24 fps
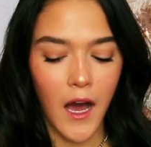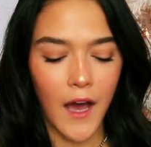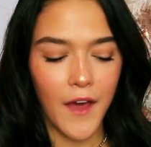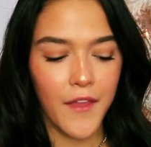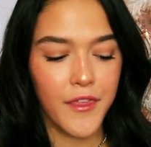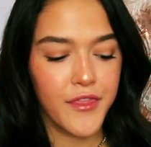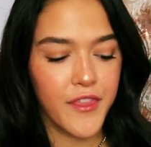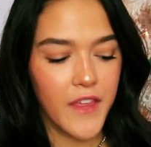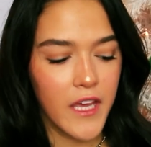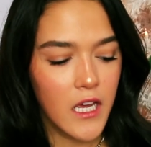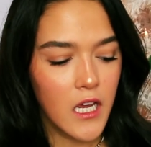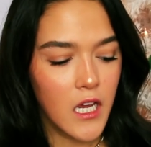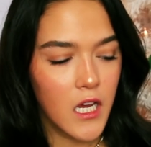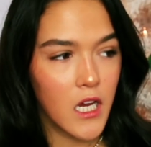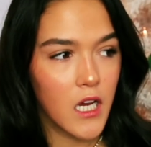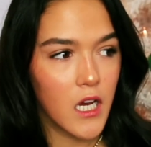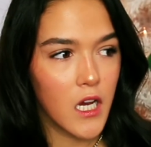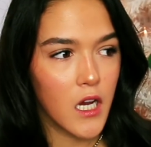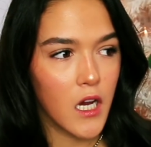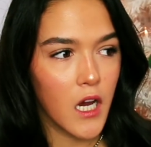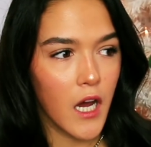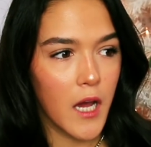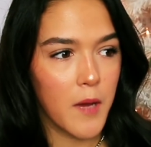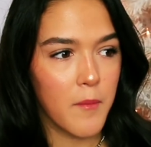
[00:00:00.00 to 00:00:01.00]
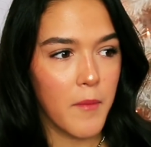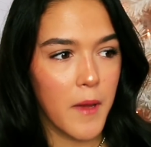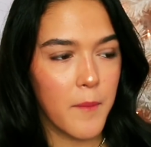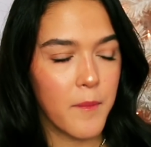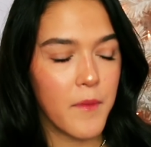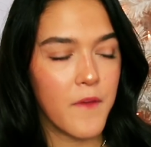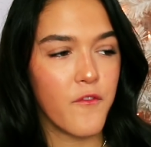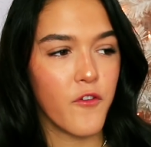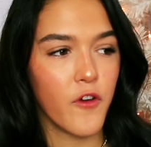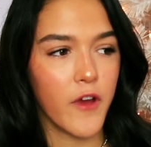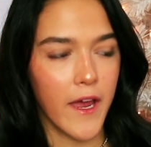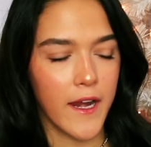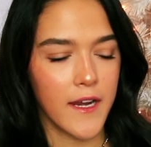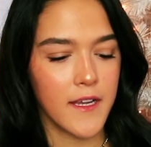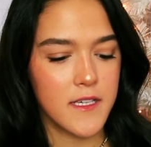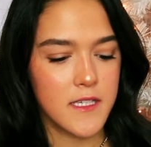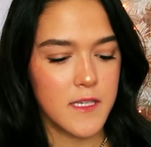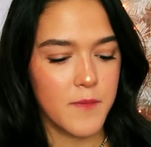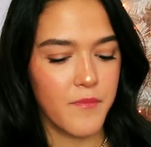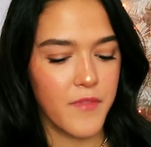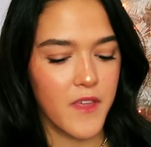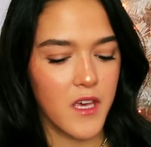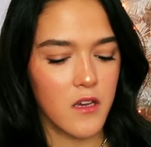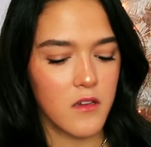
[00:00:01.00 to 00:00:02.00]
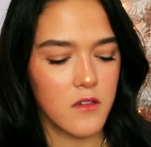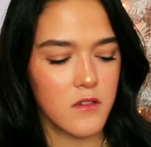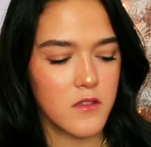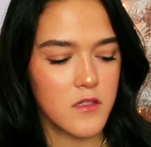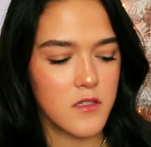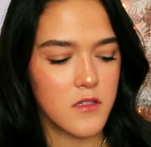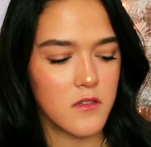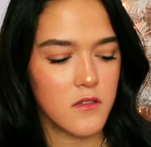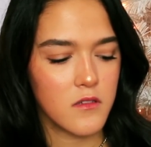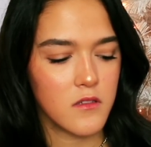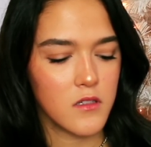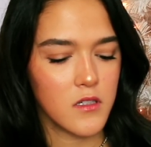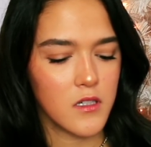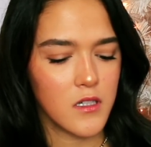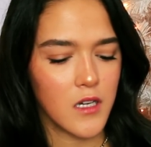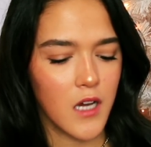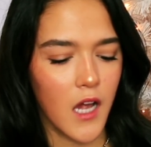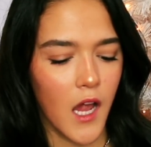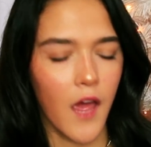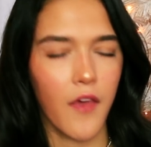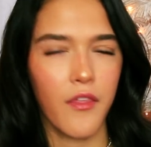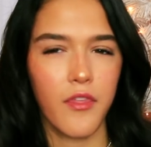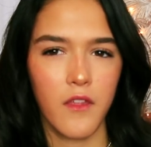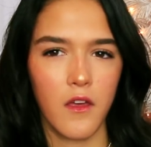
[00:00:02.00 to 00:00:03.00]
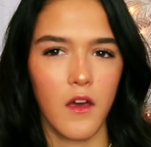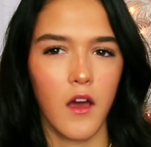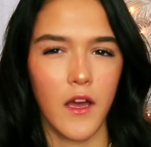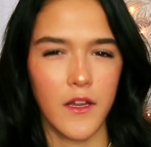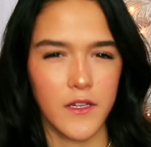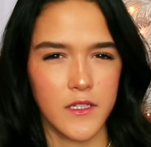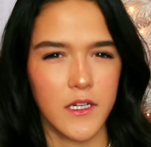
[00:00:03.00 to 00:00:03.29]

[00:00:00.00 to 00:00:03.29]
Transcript: I think I might be forgetting some things. I think I